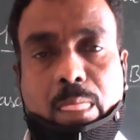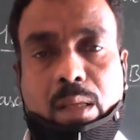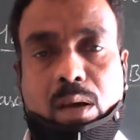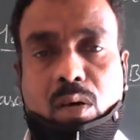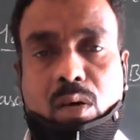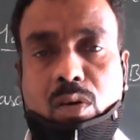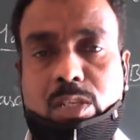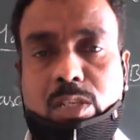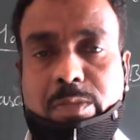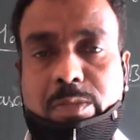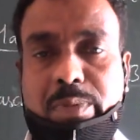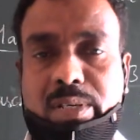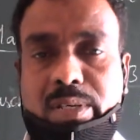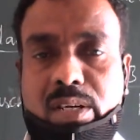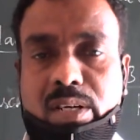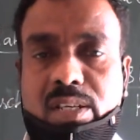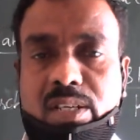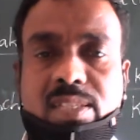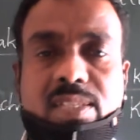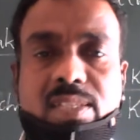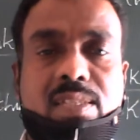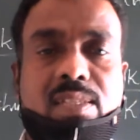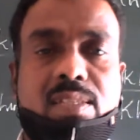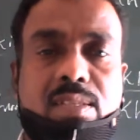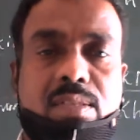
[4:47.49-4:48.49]

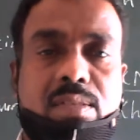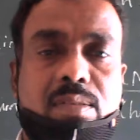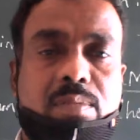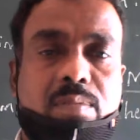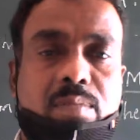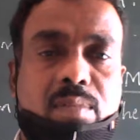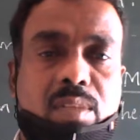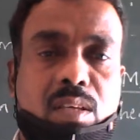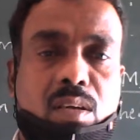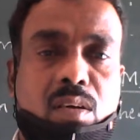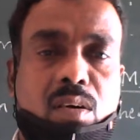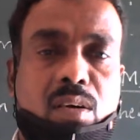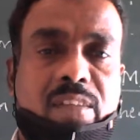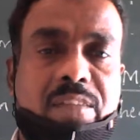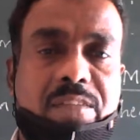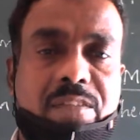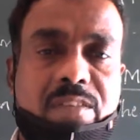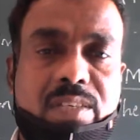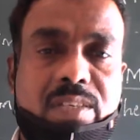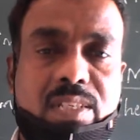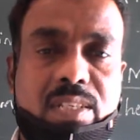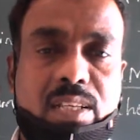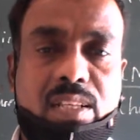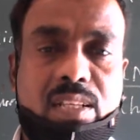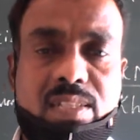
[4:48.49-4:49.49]
hospitals
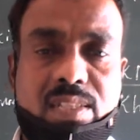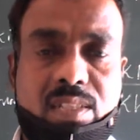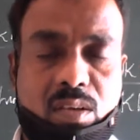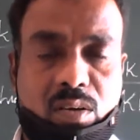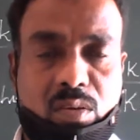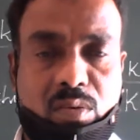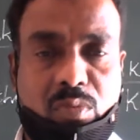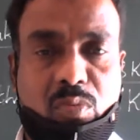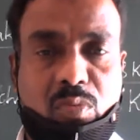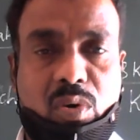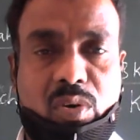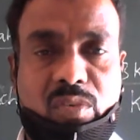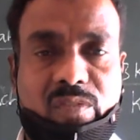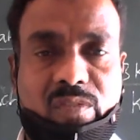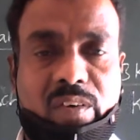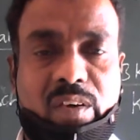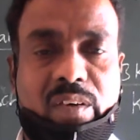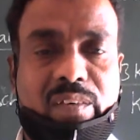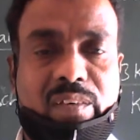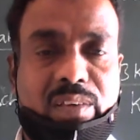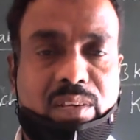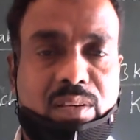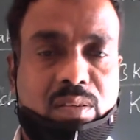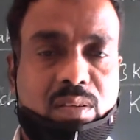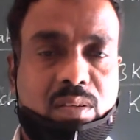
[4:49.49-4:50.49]
officials or
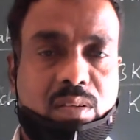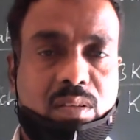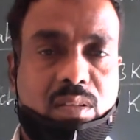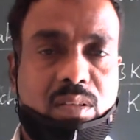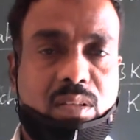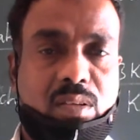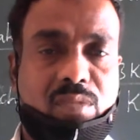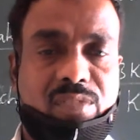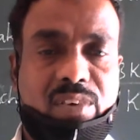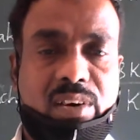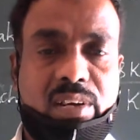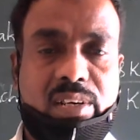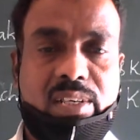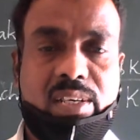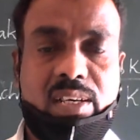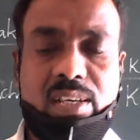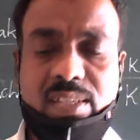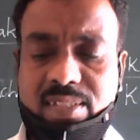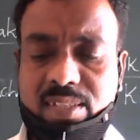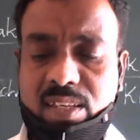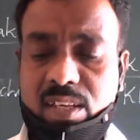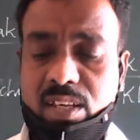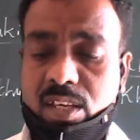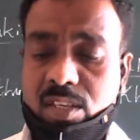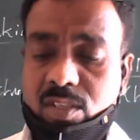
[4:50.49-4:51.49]
whatever the
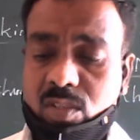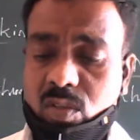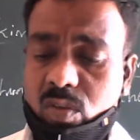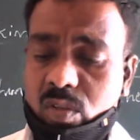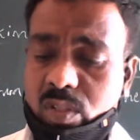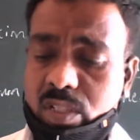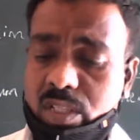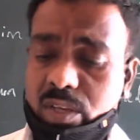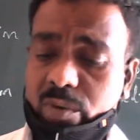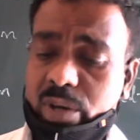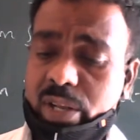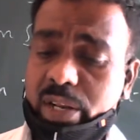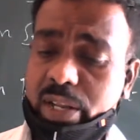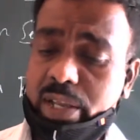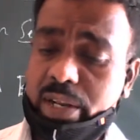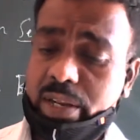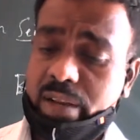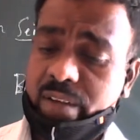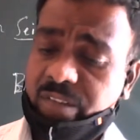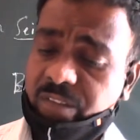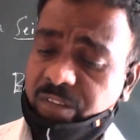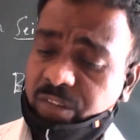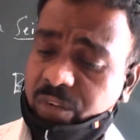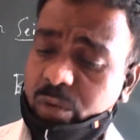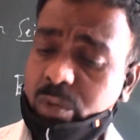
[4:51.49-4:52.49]
workers, so they were
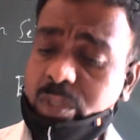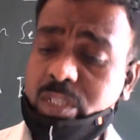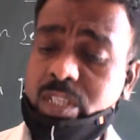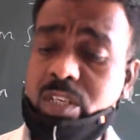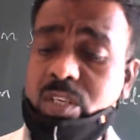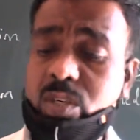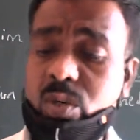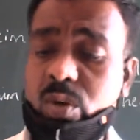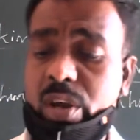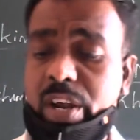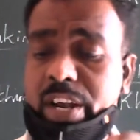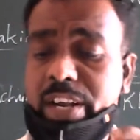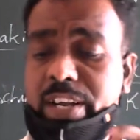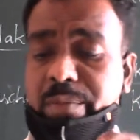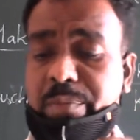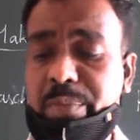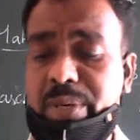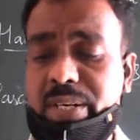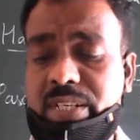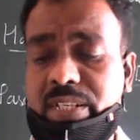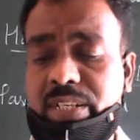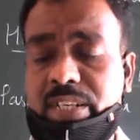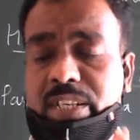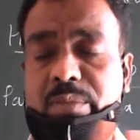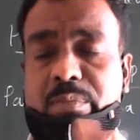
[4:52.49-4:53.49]
refused to
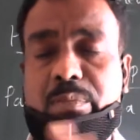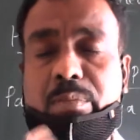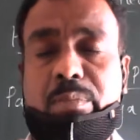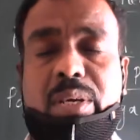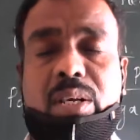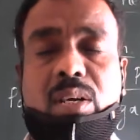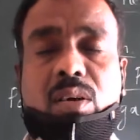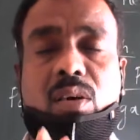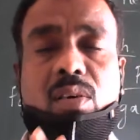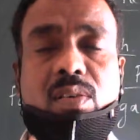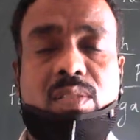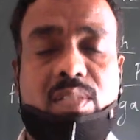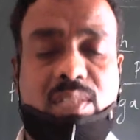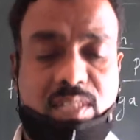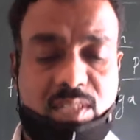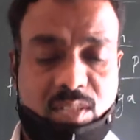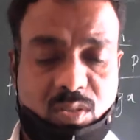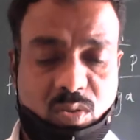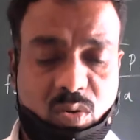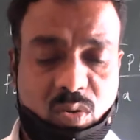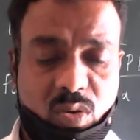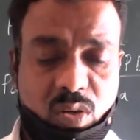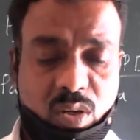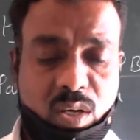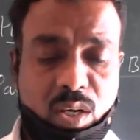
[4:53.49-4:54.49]
admit him because
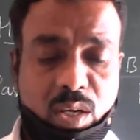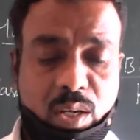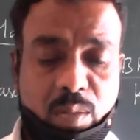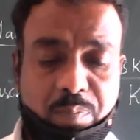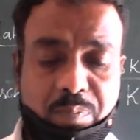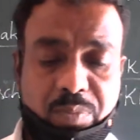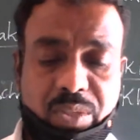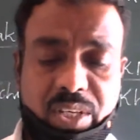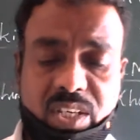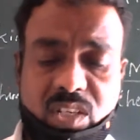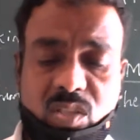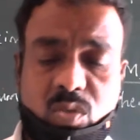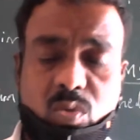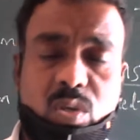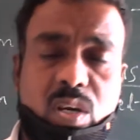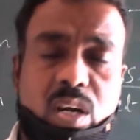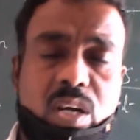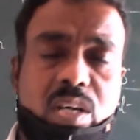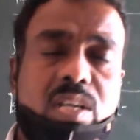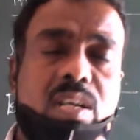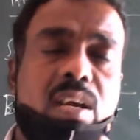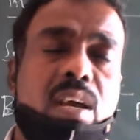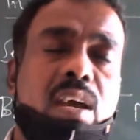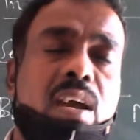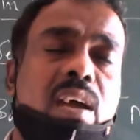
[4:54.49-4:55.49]
so they do
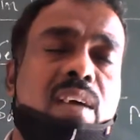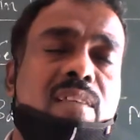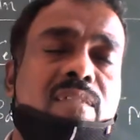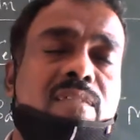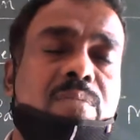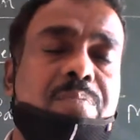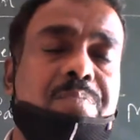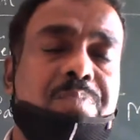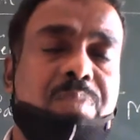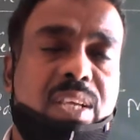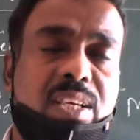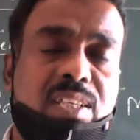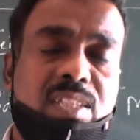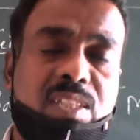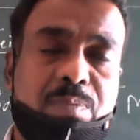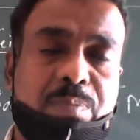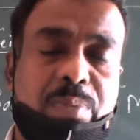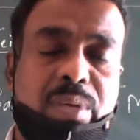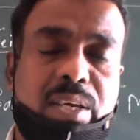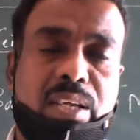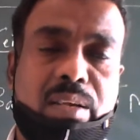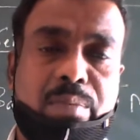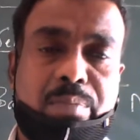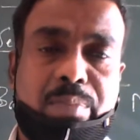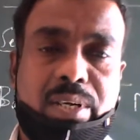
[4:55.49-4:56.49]
not have a
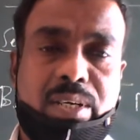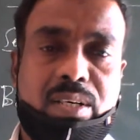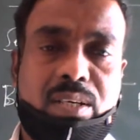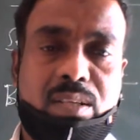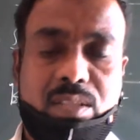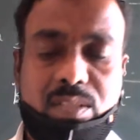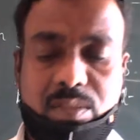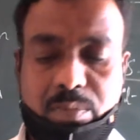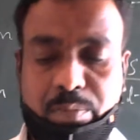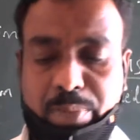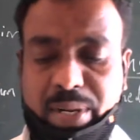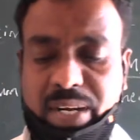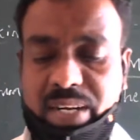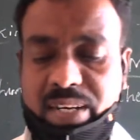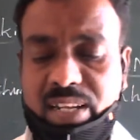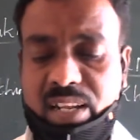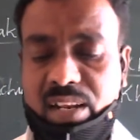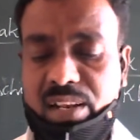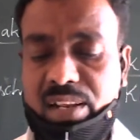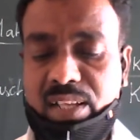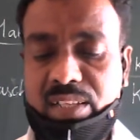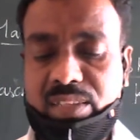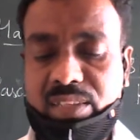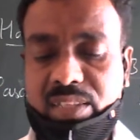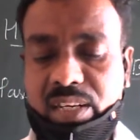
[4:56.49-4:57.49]
spare bed
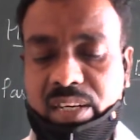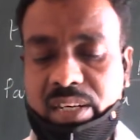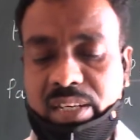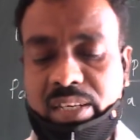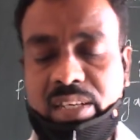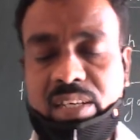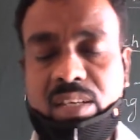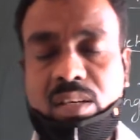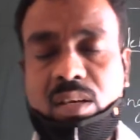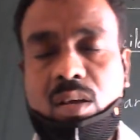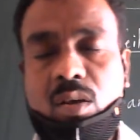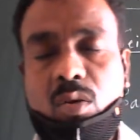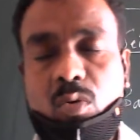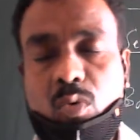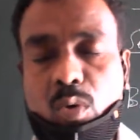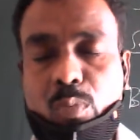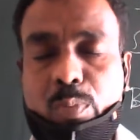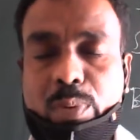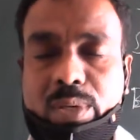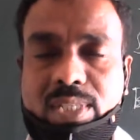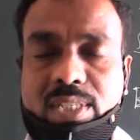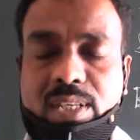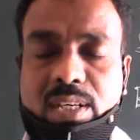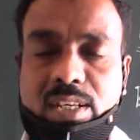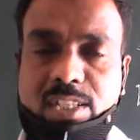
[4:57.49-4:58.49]
illa antheli
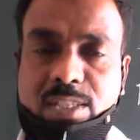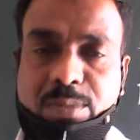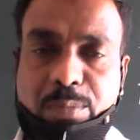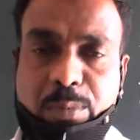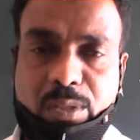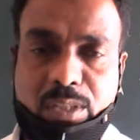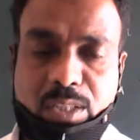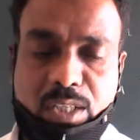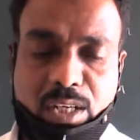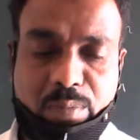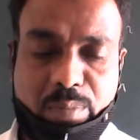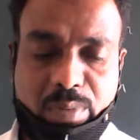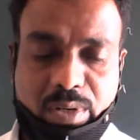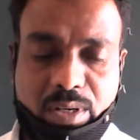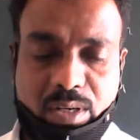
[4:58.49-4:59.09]
vapas kalisbidtaru.